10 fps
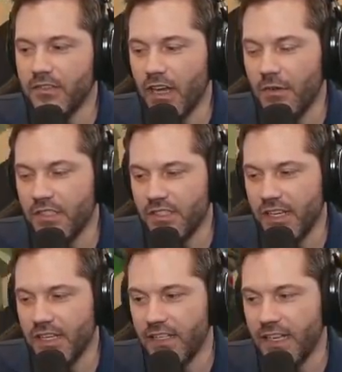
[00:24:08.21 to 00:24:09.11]
Of, I was just
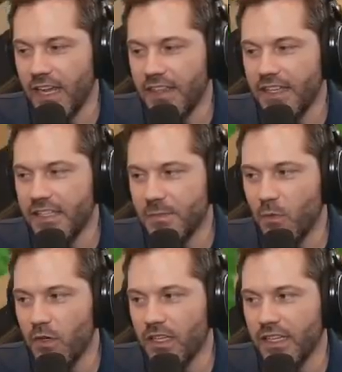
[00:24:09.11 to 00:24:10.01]
saying, like, I think it's
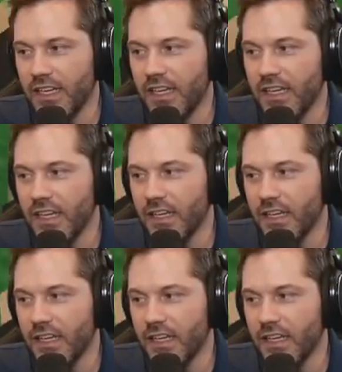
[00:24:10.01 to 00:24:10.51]
more like a.